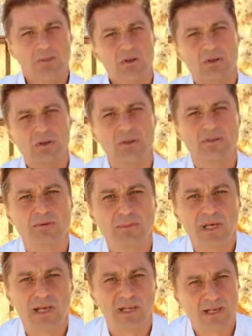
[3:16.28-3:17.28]
Or you give the
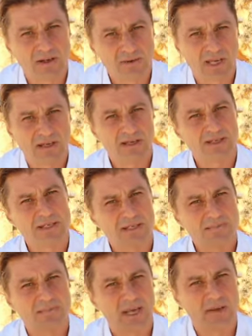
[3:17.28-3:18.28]
meaning like, okay,
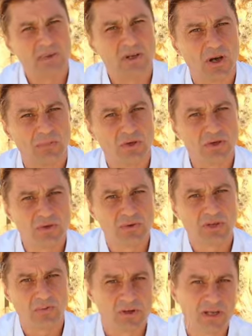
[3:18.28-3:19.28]
this might be an
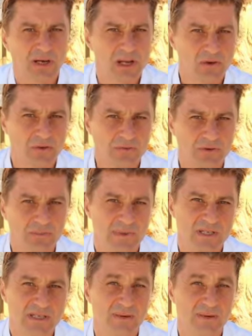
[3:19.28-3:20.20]
opportunity. What can I learn from this?